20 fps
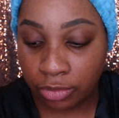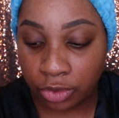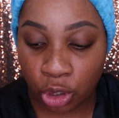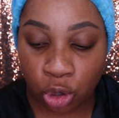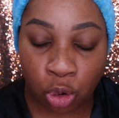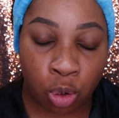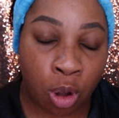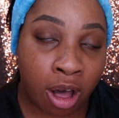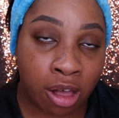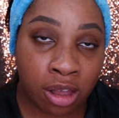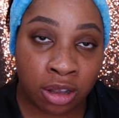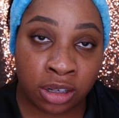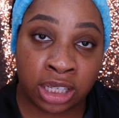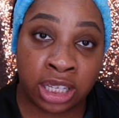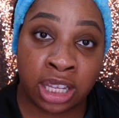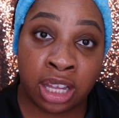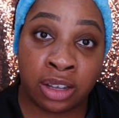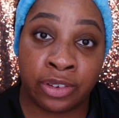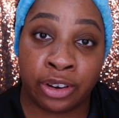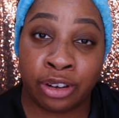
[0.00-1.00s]
the
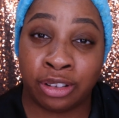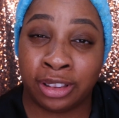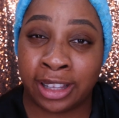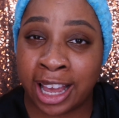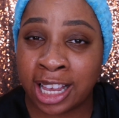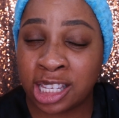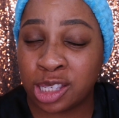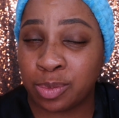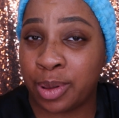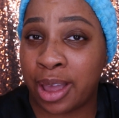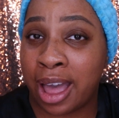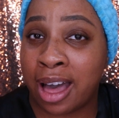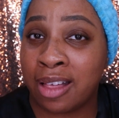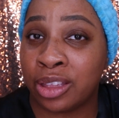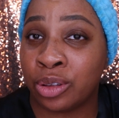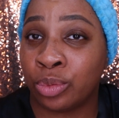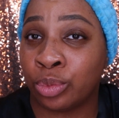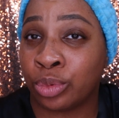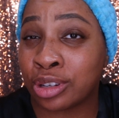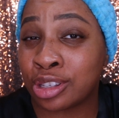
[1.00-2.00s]
quality of her last
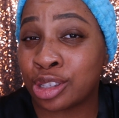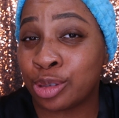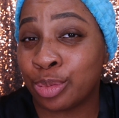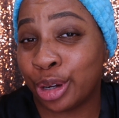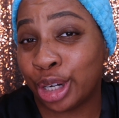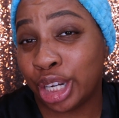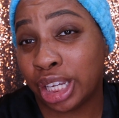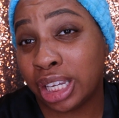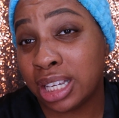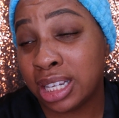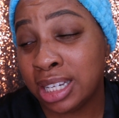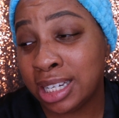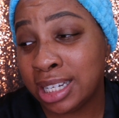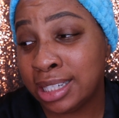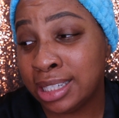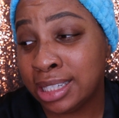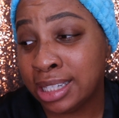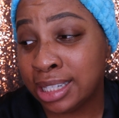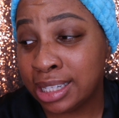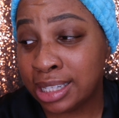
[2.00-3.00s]
palette was pretty
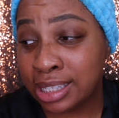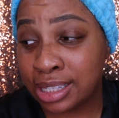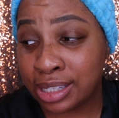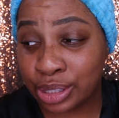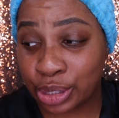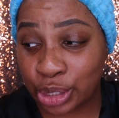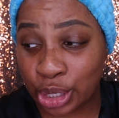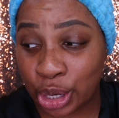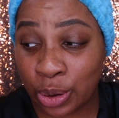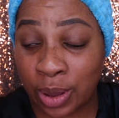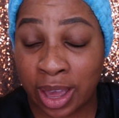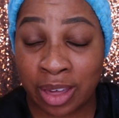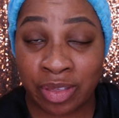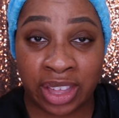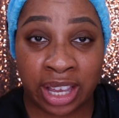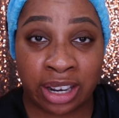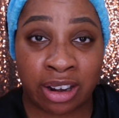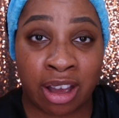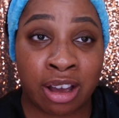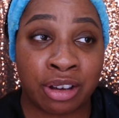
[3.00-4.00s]
good. So, and
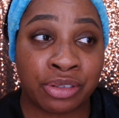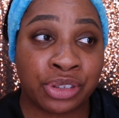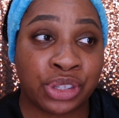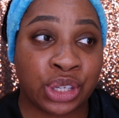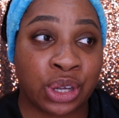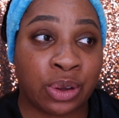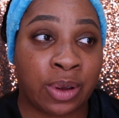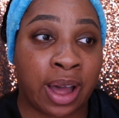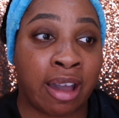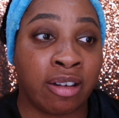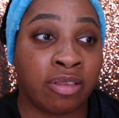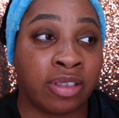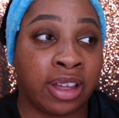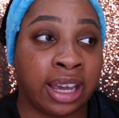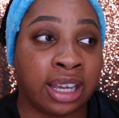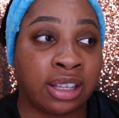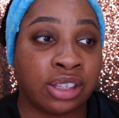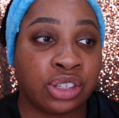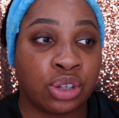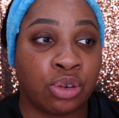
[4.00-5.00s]
then also I
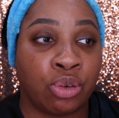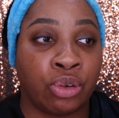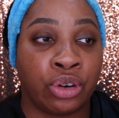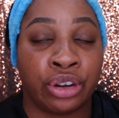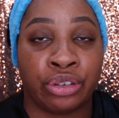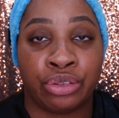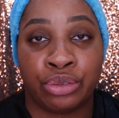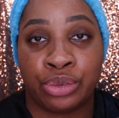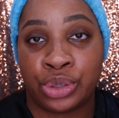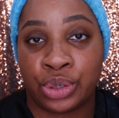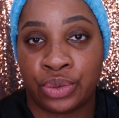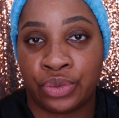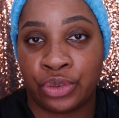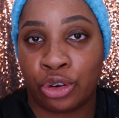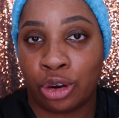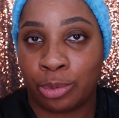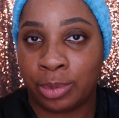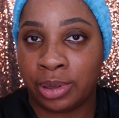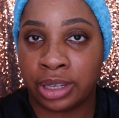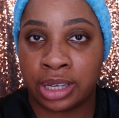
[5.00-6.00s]
like to order through
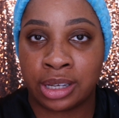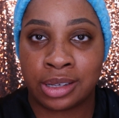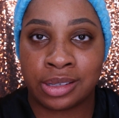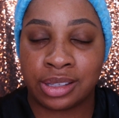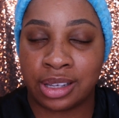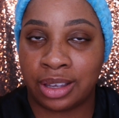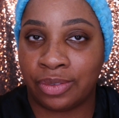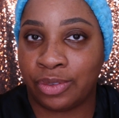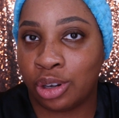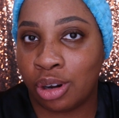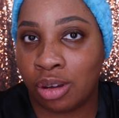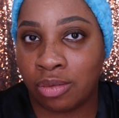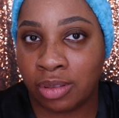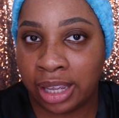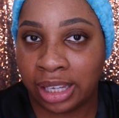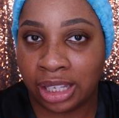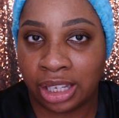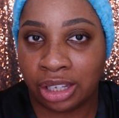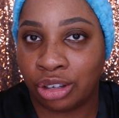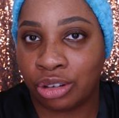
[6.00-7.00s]
Sephora because if you don't
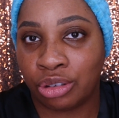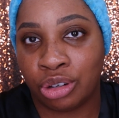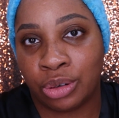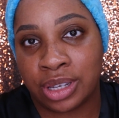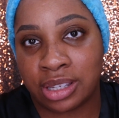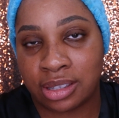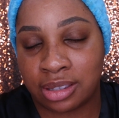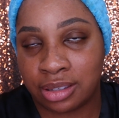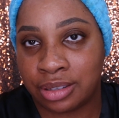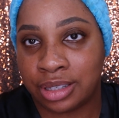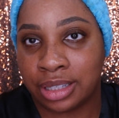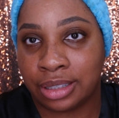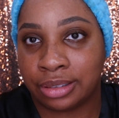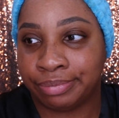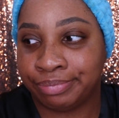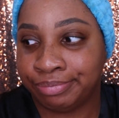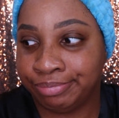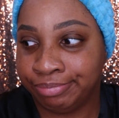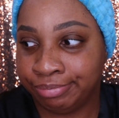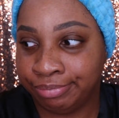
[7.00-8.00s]
like it, you can always, you
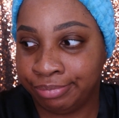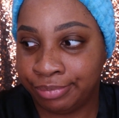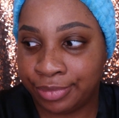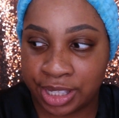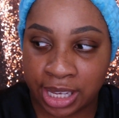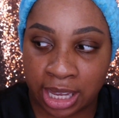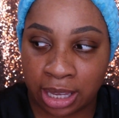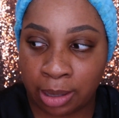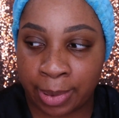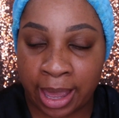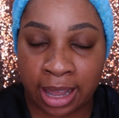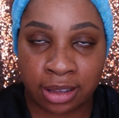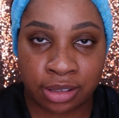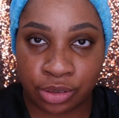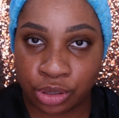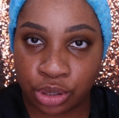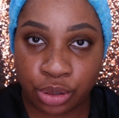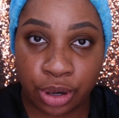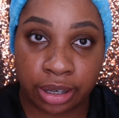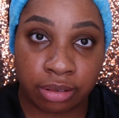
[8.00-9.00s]
know, take it back to
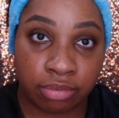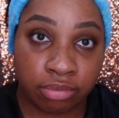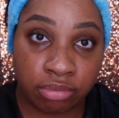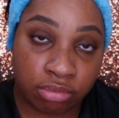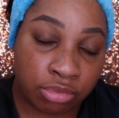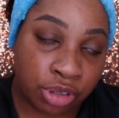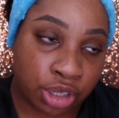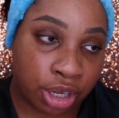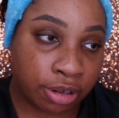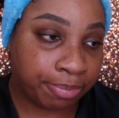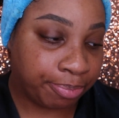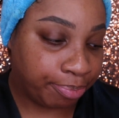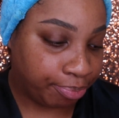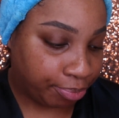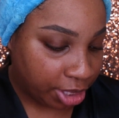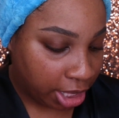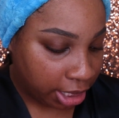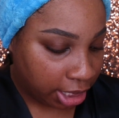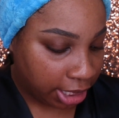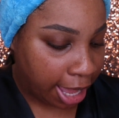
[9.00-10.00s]
the store. So
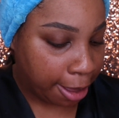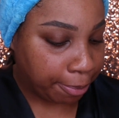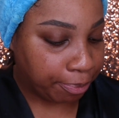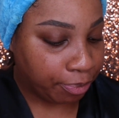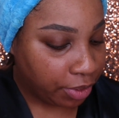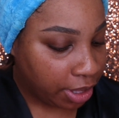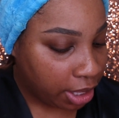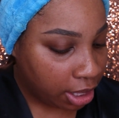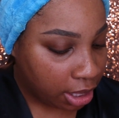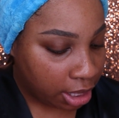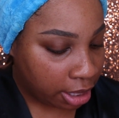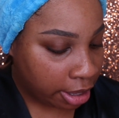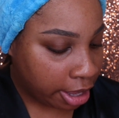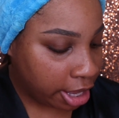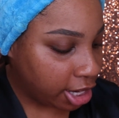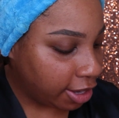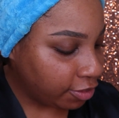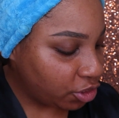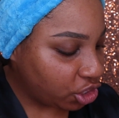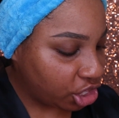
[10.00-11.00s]
yeah,
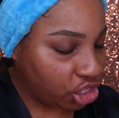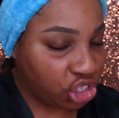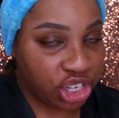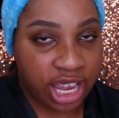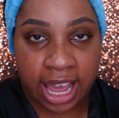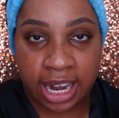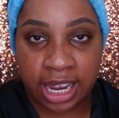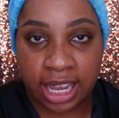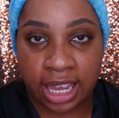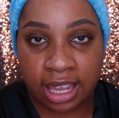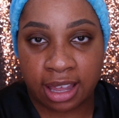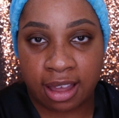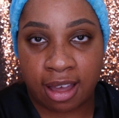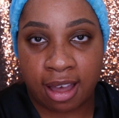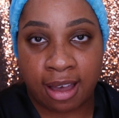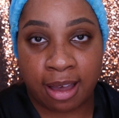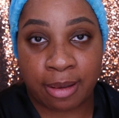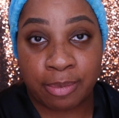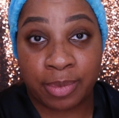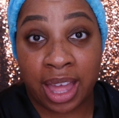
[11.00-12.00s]
enough chit chatting.
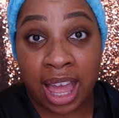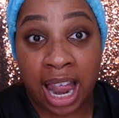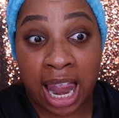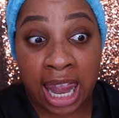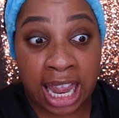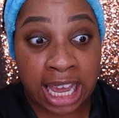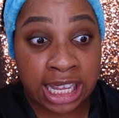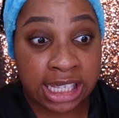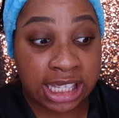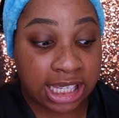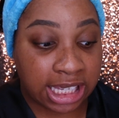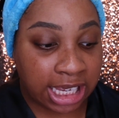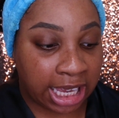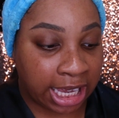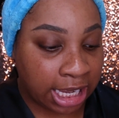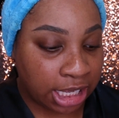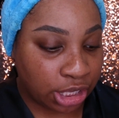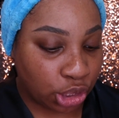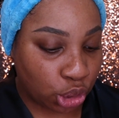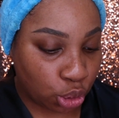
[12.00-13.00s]
Let's
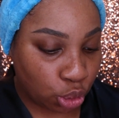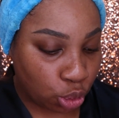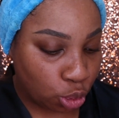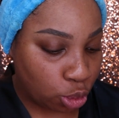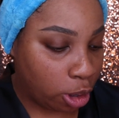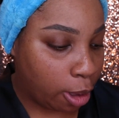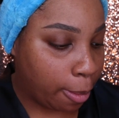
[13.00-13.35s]
get to